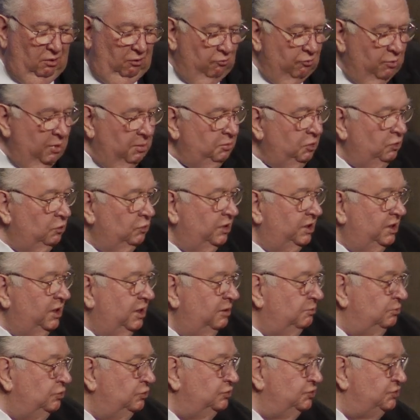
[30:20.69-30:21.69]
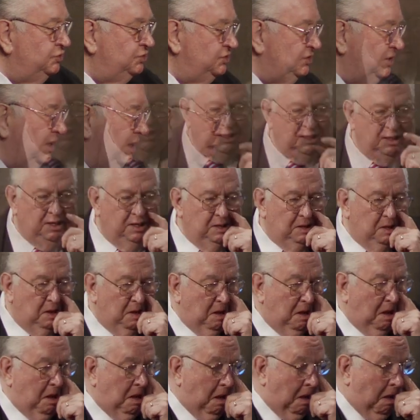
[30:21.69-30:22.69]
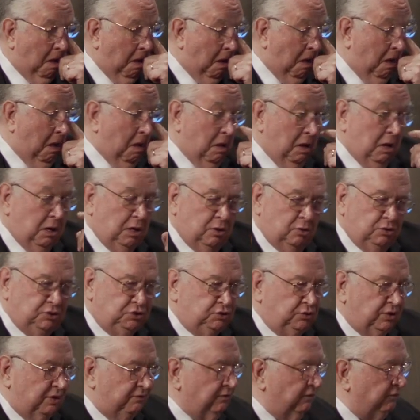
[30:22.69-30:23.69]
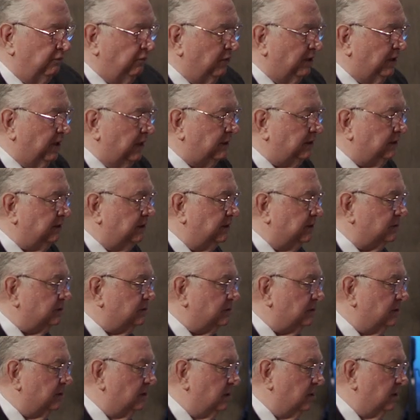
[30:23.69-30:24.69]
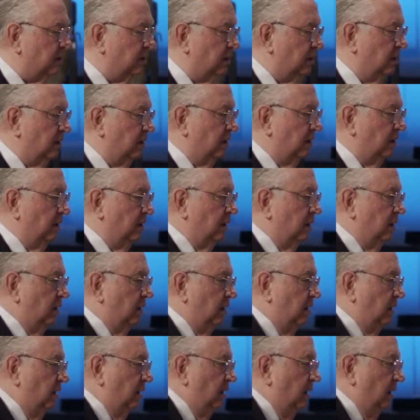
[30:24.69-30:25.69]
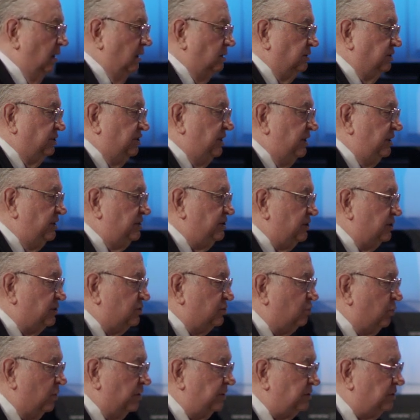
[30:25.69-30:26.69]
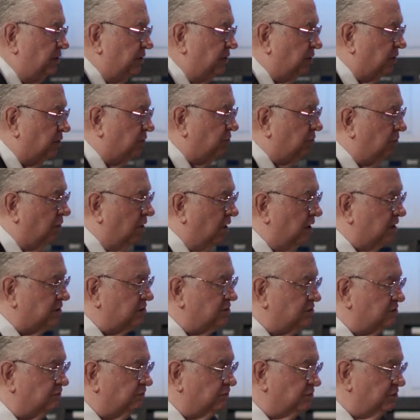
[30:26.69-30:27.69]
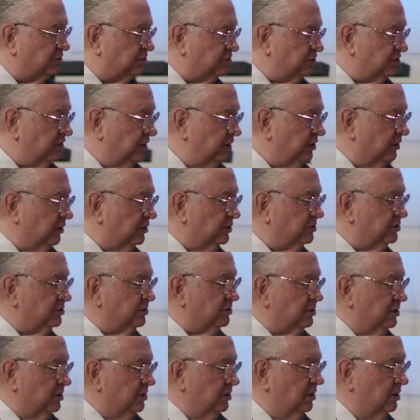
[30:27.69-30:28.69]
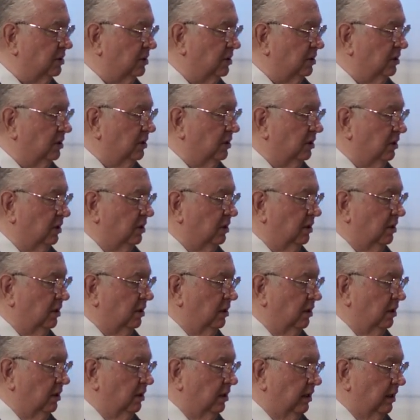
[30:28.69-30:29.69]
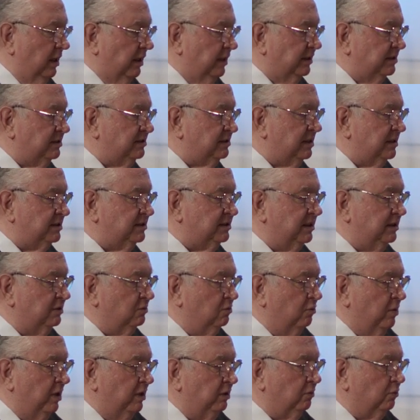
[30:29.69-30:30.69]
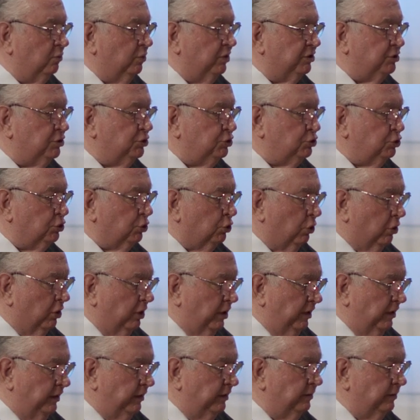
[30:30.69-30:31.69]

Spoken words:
Remember what Hebrews said? Don't you ever forget this. Jesus went to the cross for sinners, and it says he went with joy.